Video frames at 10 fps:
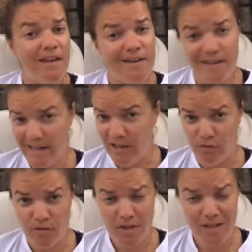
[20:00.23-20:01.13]
Now
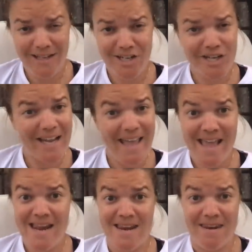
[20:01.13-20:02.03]
for the letter
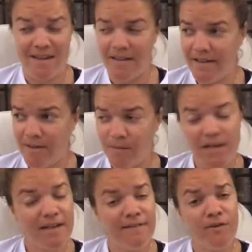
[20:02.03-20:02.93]
N, I'm going to
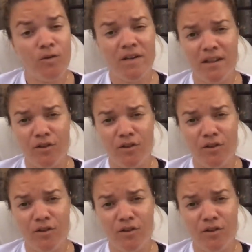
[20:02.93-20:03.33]
give you another